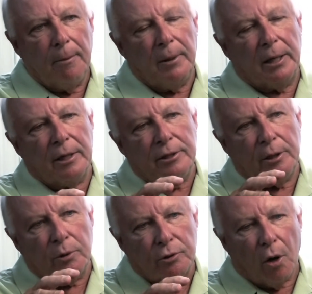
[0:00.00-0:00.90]
because he
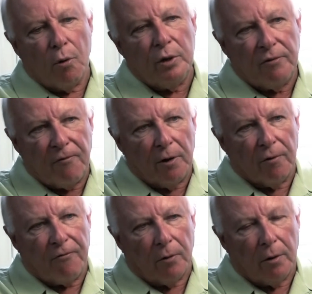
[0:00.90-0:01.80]
was always
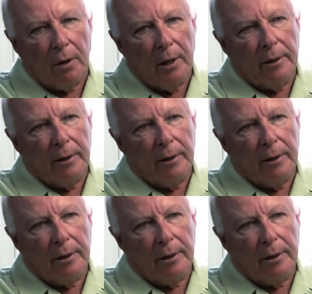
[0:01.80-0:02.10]
fearful